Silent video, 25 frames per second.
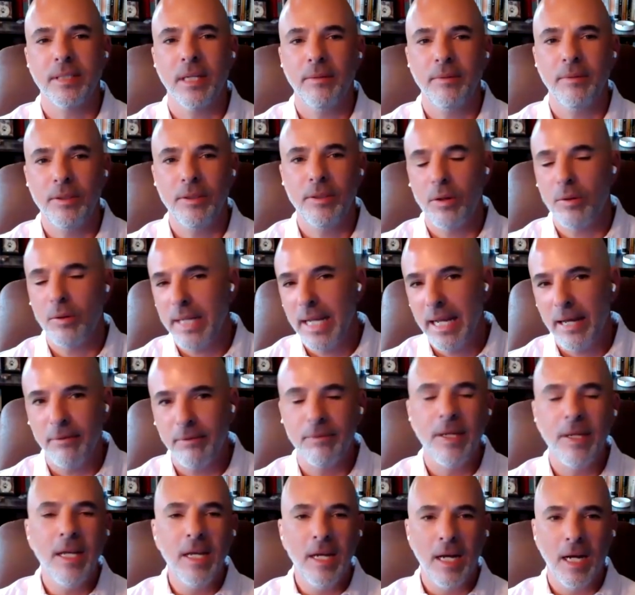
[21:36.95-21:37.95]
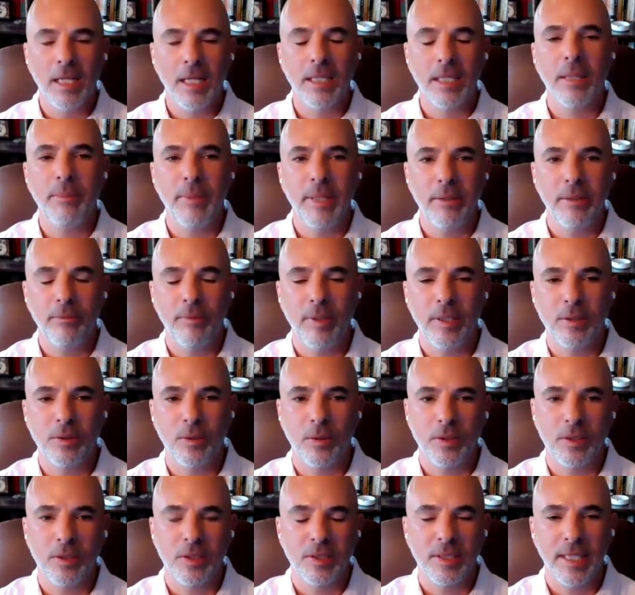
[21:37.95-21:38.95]
You don't have unlimited
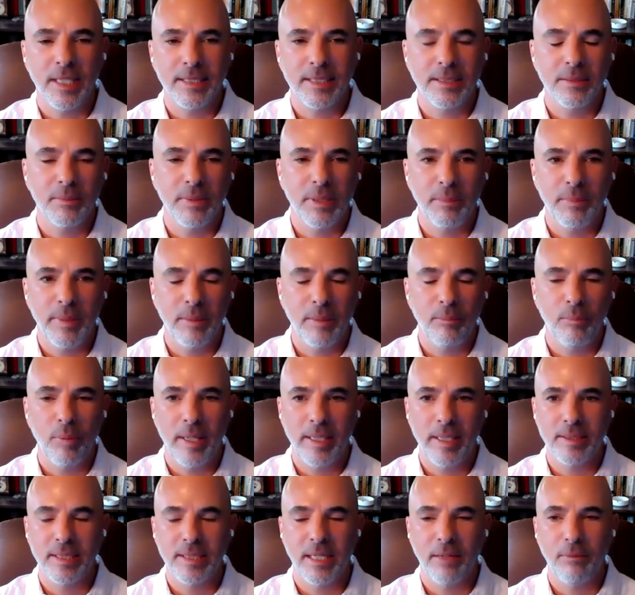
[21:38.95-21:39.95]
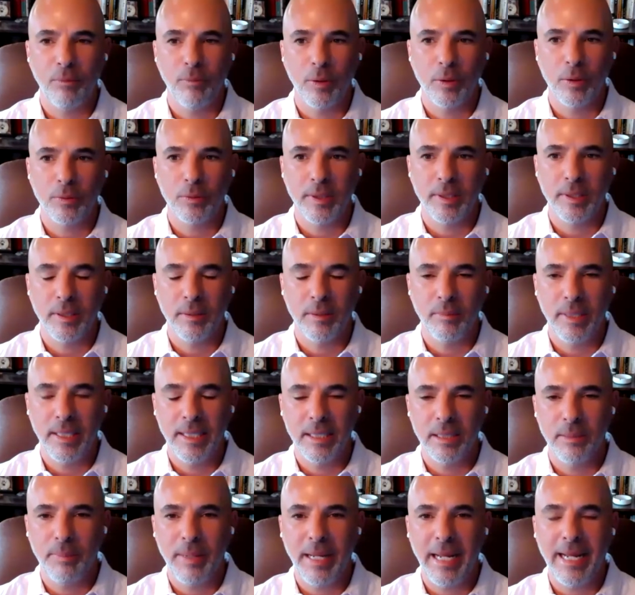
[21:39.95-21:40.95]
resources like some of the big brands that I've worked with in
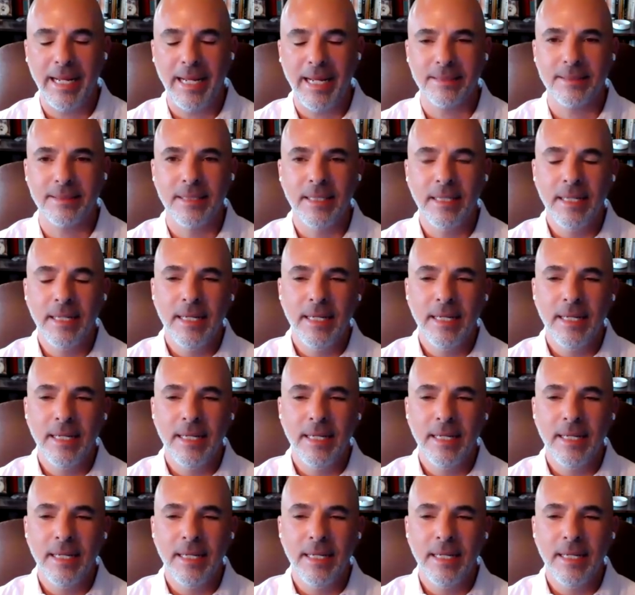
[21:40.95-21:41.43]
the past.